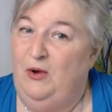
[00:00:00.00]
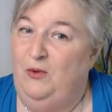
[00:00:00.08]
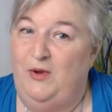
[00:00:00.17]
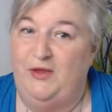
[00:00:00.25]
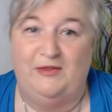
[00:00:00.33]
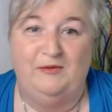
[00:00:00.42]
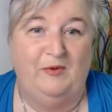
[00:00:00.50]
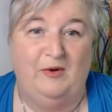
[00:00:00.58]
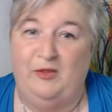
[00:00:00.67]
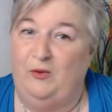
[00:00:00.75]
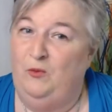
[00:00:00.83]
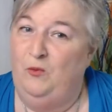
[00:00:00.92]
with
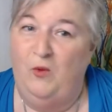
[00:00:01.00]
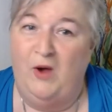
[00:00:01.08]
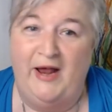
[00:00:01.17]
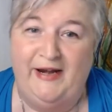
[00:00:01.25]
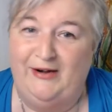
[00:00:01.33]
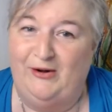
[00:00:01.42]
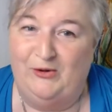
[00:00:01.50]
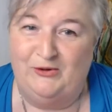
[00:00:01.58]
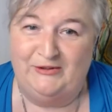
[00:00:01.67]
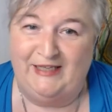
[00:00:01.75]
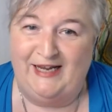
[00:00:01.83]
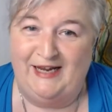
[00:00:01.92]
the one and
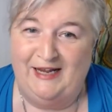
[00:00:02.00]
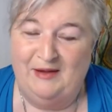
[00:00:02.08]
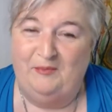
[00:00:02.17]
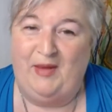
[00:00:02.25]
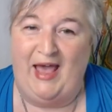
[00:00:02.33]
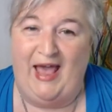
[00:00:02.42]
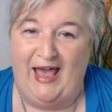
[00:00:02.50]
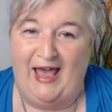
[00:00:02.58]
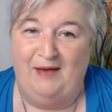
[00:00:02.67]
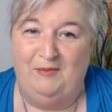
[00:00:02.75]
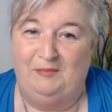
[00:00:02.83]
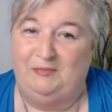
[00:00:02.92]
only
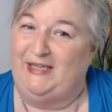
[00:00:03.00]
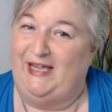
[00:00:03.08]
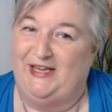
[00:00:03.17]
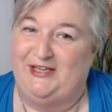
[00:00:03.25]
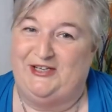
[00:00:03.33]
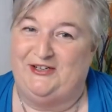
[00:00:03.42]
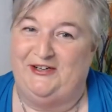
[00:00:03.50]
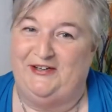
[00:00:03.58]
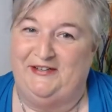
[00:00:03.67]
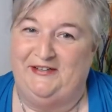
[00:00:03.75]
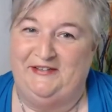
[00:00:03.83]
Pam Blanchard.